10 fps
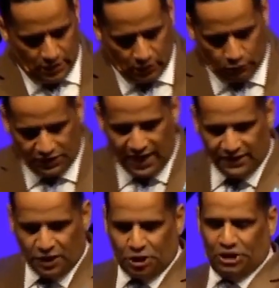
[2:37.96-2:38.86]
would take
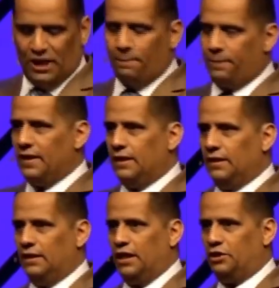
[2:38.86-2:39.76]
the ship
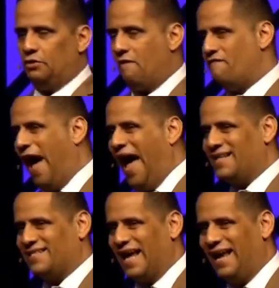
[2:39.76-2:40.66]
into the
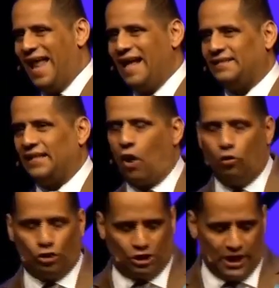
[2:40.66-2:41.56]
vast Atlantic
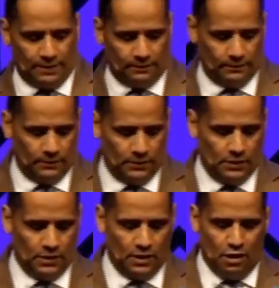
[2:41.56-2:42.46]
Ocean,
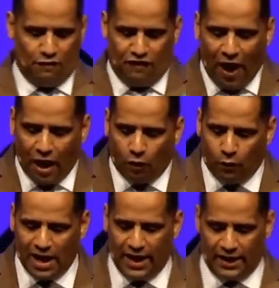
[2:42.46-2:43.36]
far
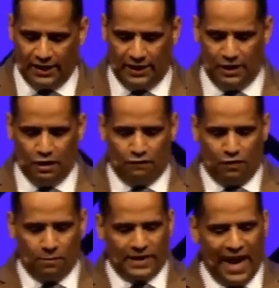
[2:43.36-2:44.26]
away
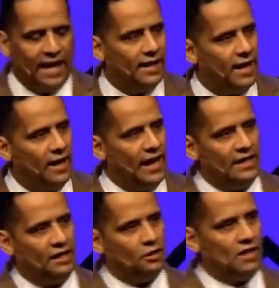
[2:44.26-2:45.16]
from Canada and
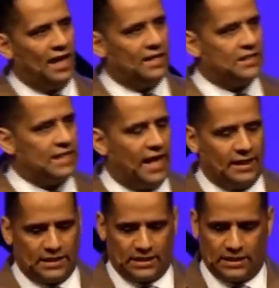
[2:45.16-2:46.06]
the United
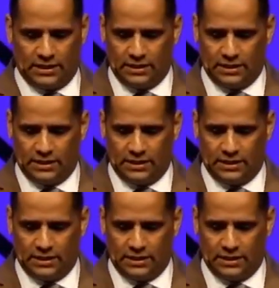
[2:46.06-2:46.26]
States.